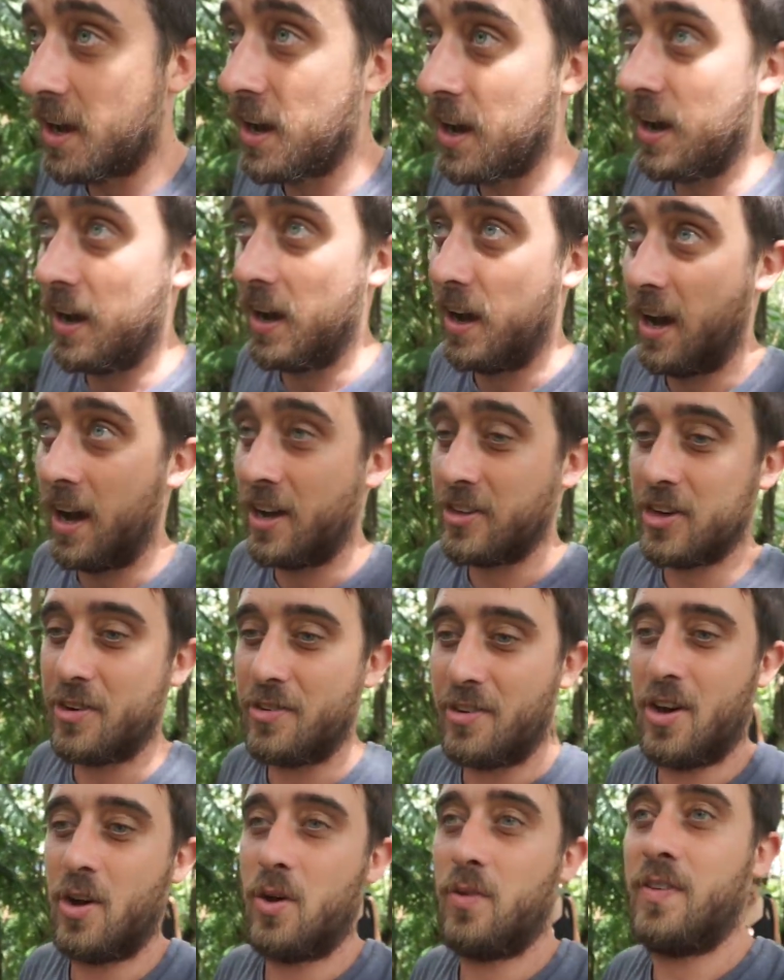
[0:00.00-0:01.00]
Uh, I don't
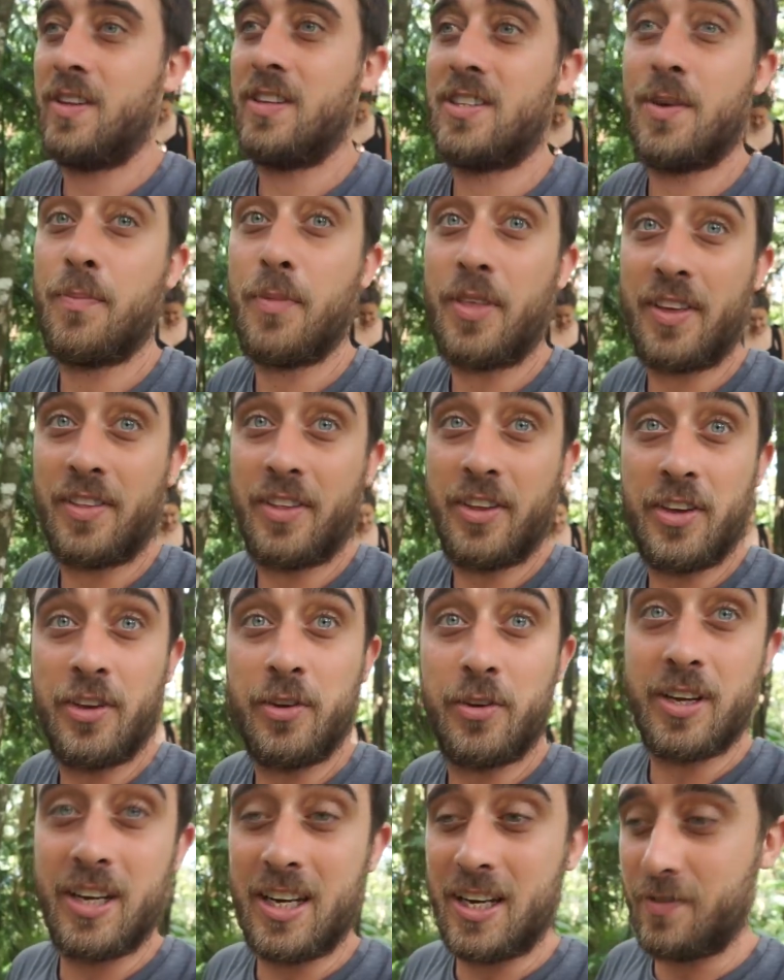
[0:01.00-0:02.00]
know if it's something you
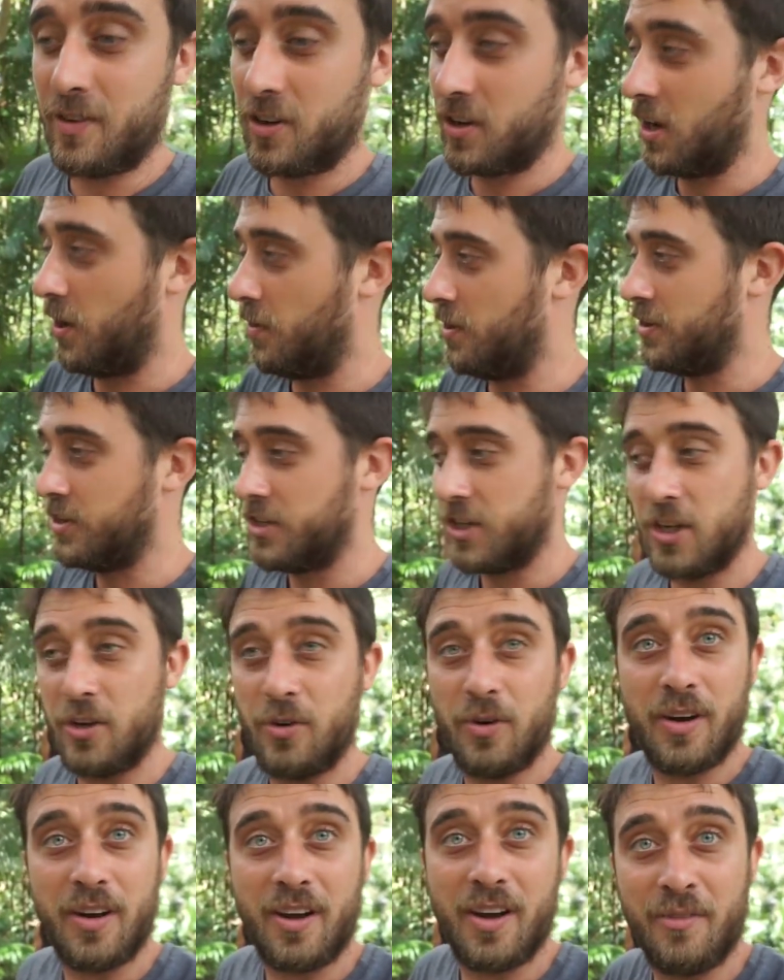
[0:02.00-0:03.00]
can even go and
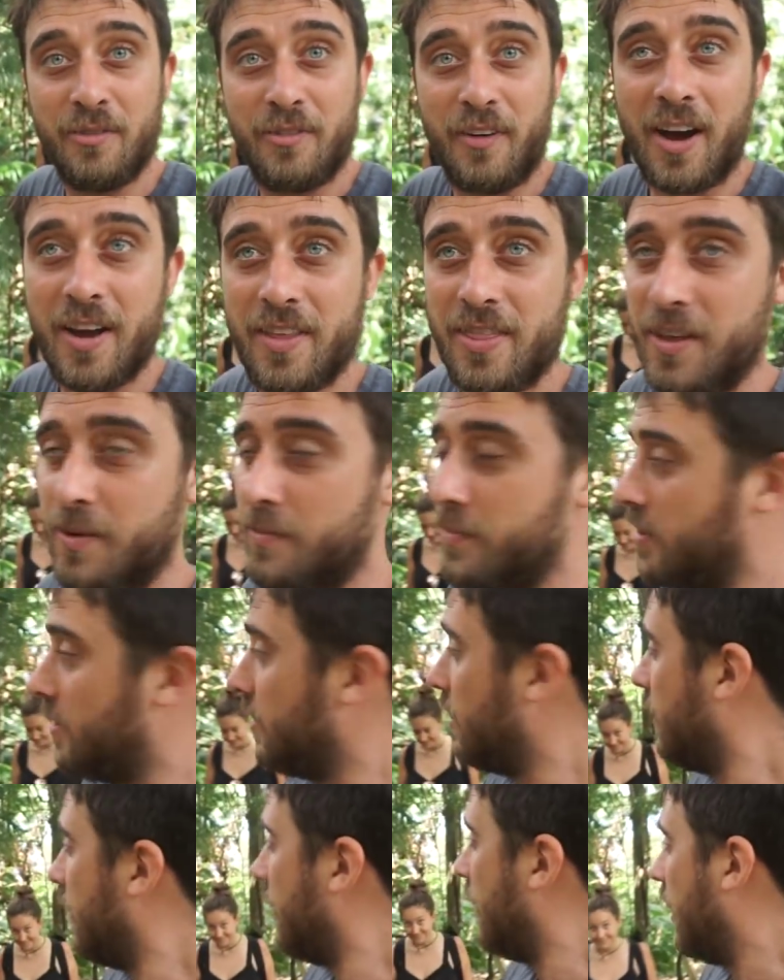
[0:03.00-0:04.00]
do and find them.
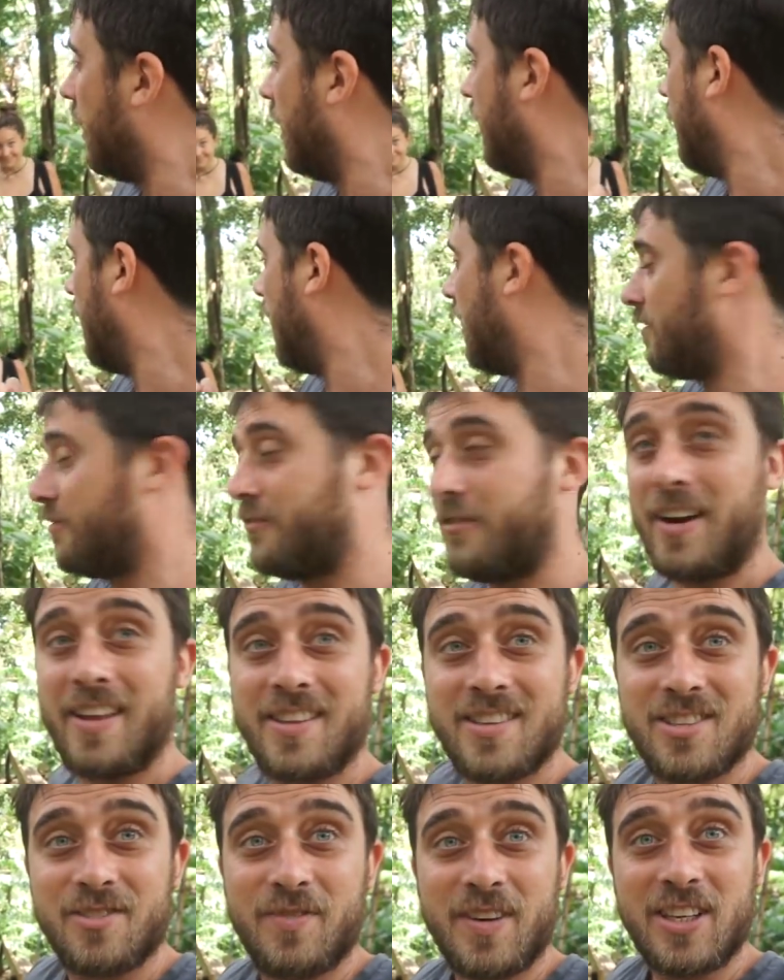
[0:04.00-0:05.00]
Uh, our
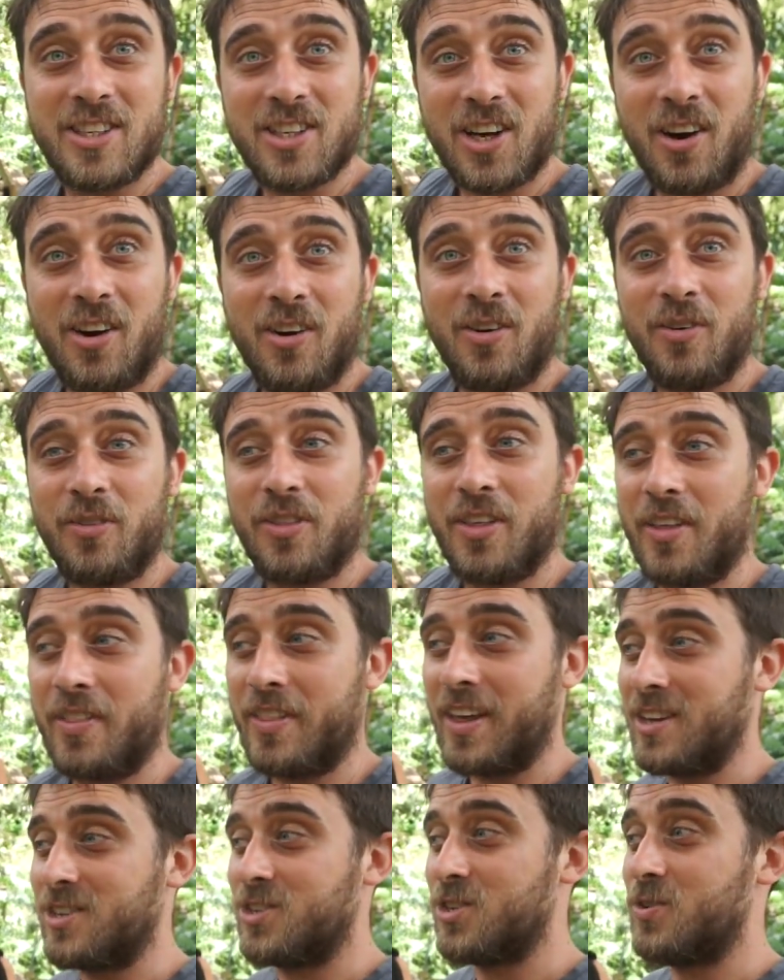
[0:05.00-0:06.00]
friends have been told that
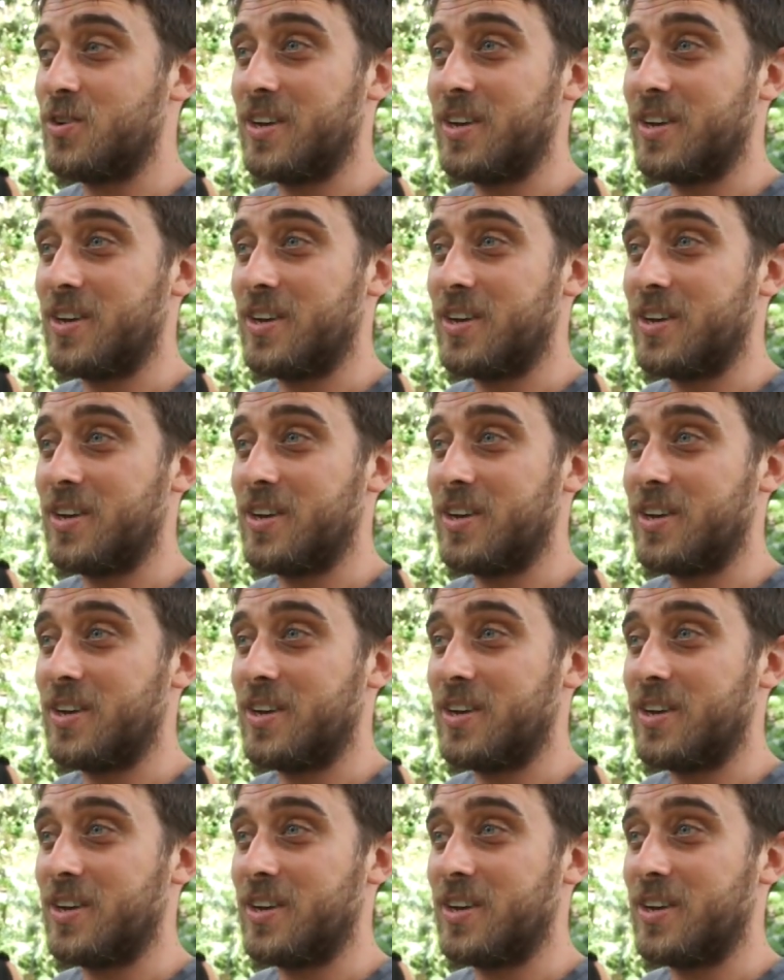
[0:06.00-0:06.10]
they do